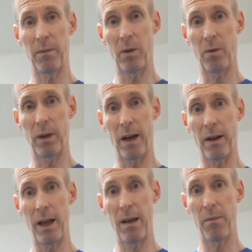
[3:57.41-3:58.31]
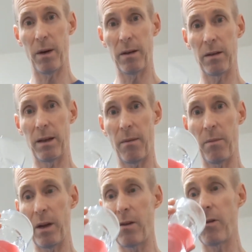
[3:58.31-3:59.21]
all down here, but a
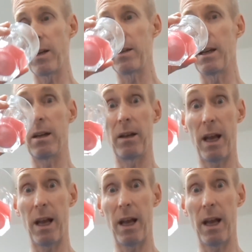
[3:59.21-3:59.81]
bit of creatine in